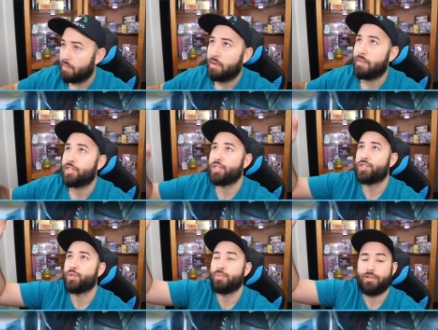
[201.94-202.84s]
Maybe I should
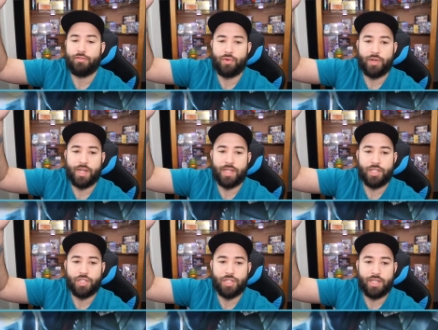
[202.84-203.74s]
zoom in for you
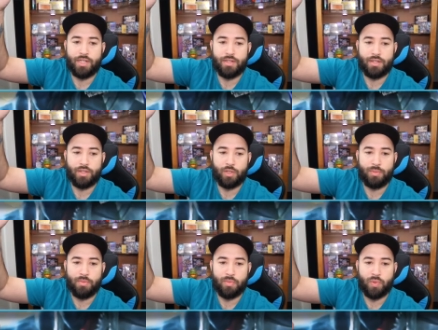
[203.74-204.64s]
guys just a little
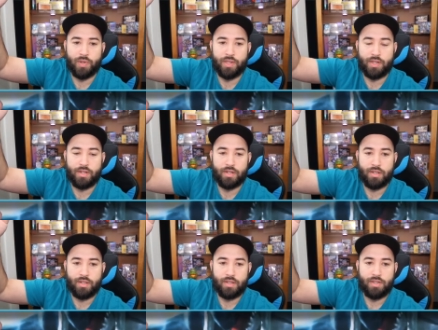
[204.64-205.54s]
bit more there,
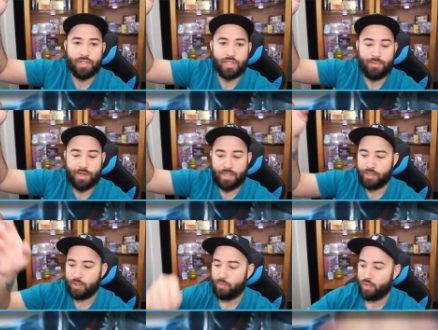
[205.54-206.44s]
just to make it a
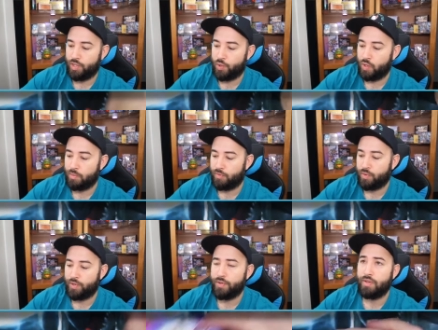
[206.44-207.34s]
little more enjoyable
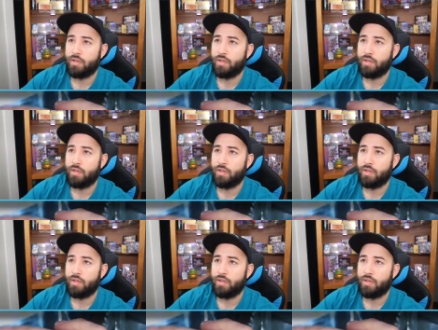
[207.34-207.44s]
for you.